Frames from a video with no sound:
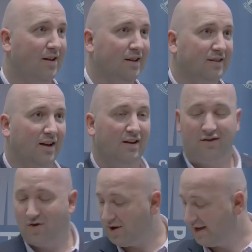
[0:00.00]
So
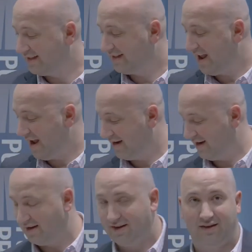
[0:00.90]
not your
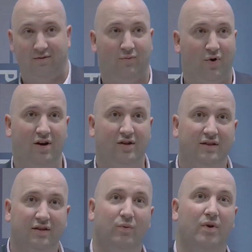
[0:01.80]
standard
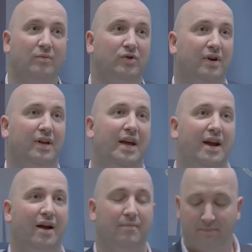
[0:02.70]
projects is what I'm trying to get
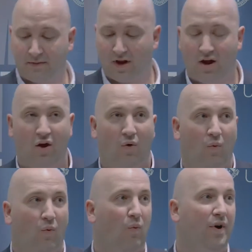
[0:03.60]
at.
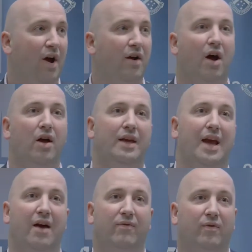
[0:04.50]
We don't only
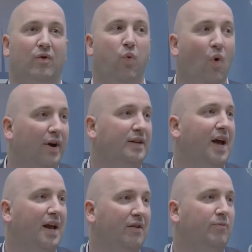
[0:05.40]
have
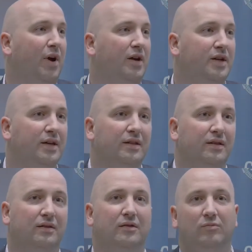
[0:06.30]
quantitative
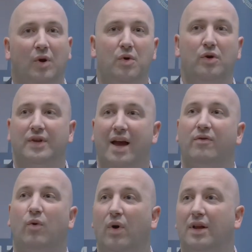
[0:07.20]
projects, but we also
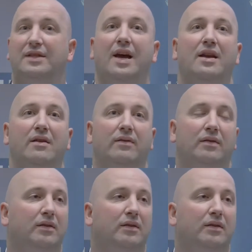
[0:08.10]
have qualitative.